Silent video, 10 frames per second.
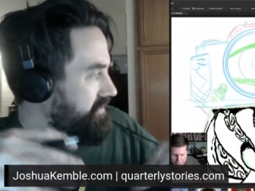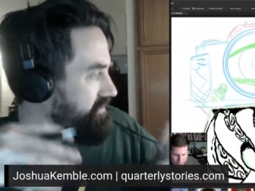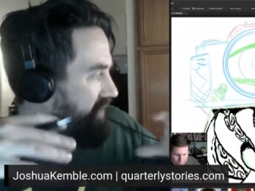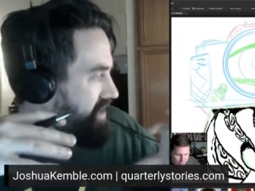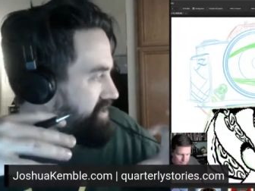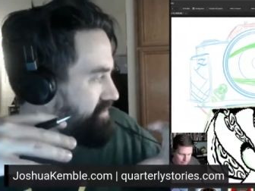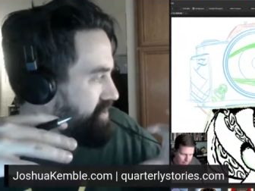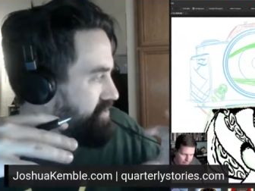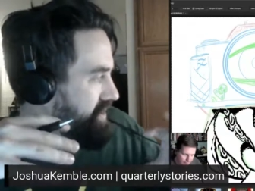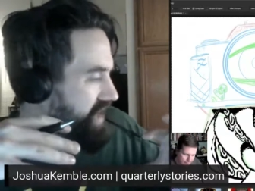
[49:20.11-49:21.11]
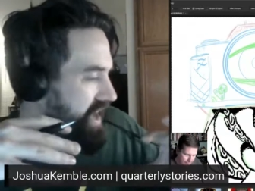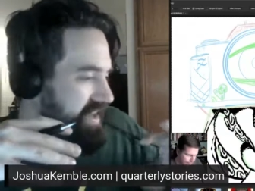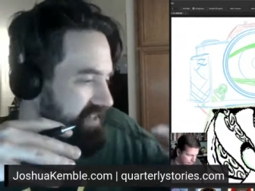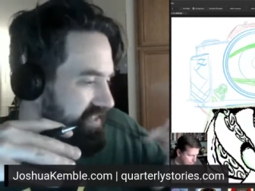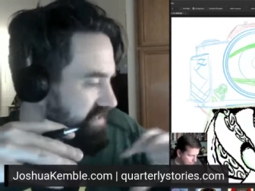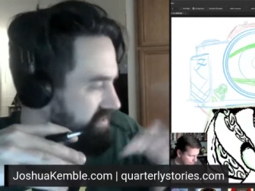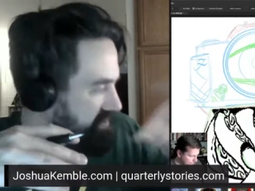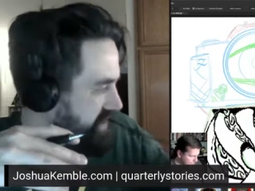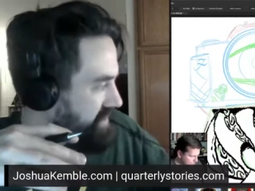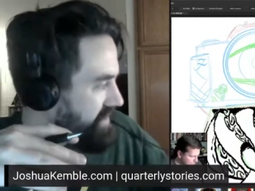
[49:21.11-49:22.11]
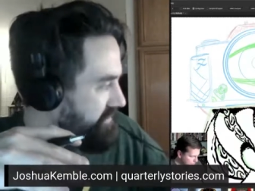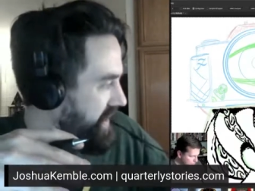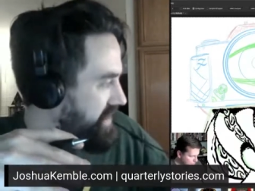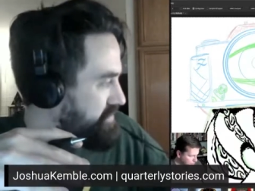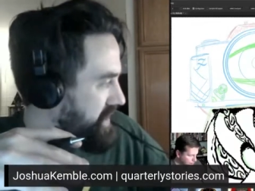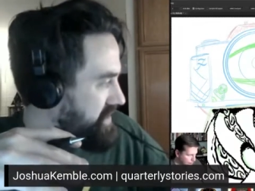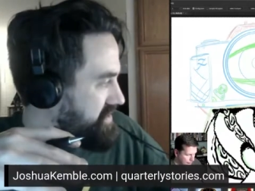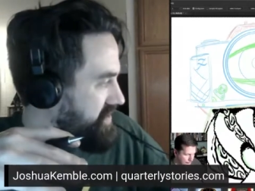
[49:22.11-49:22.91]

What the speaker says: flashing between that and these insanely fast paced